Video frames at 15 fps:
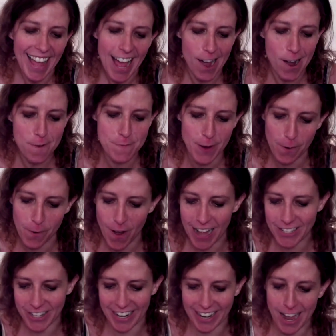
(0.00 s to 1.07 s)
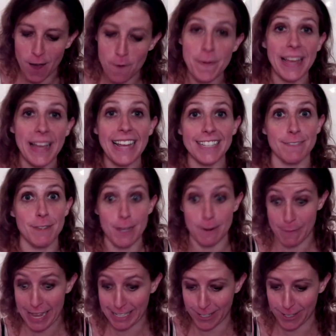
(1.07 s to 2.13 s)
I hope you're watching. I hope I get some good
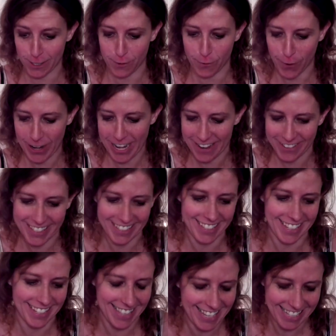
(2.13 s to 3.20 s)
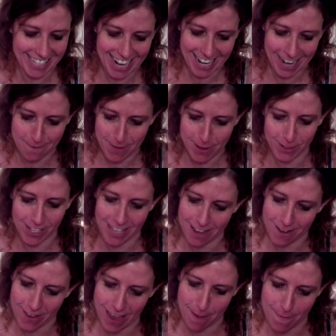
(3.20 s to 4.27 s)
messages for you since it's the deck I'm using that
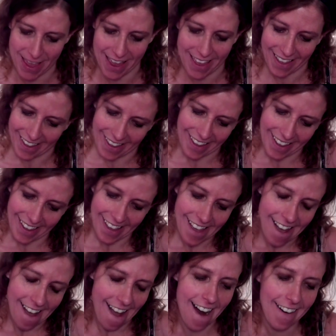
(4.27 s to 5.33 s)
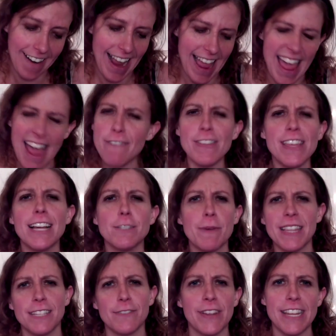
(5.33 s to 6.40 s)
you gave me. All right. Everything else
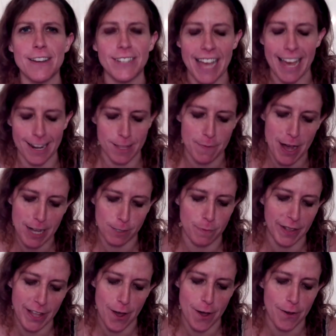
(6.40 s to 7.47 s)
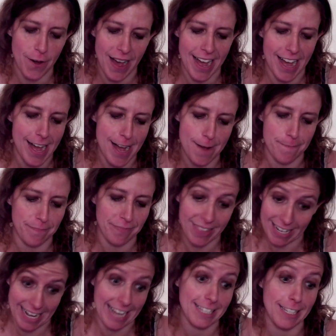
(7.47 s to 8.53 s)
about this video down in the box below.
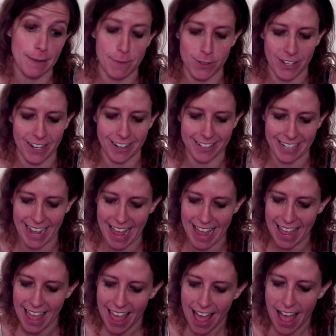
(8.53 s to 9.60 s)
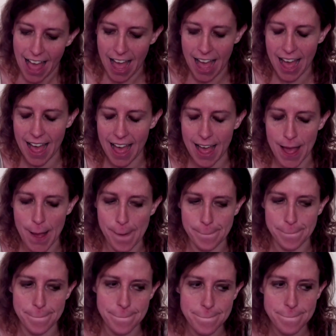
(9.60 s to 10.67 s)
The decks I'm using here today.
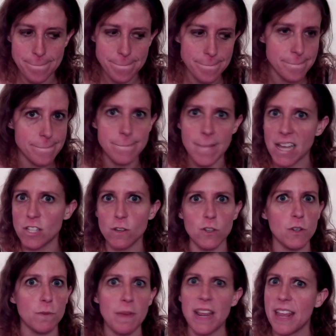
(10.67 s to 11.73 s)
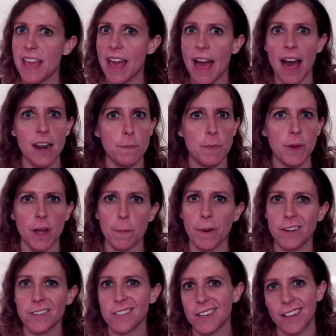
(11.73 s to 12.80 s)
My social media, how to book a
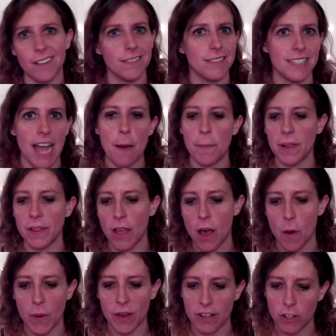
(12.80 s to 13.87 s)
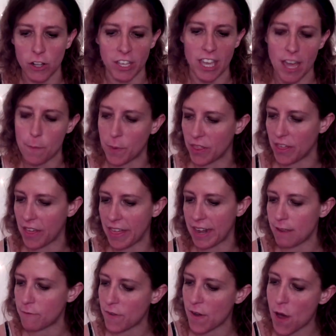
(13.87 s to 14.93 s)
personal down below. It'll hook you up with all that
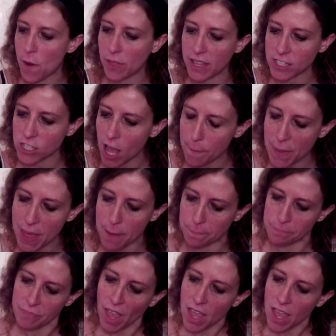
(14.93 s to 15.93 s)
info. Let's hop in.